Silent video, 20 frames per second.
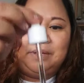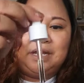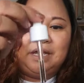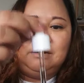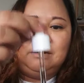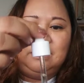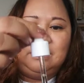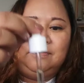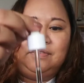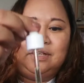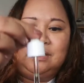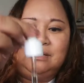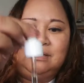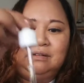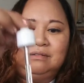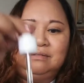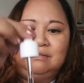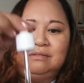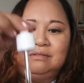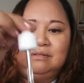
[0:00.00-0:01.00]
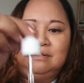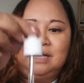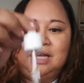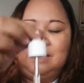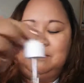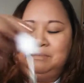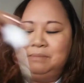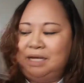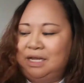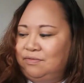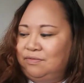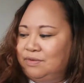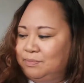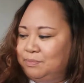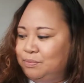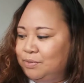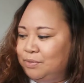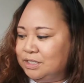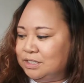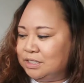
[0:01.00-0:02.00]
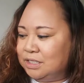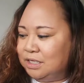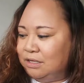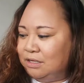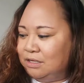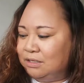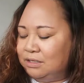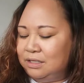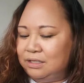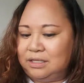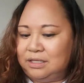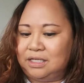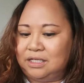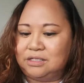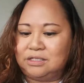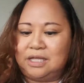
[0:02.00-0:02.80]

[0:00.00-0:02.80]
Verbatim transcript: it. I don't even I'm not even pressing on the thing,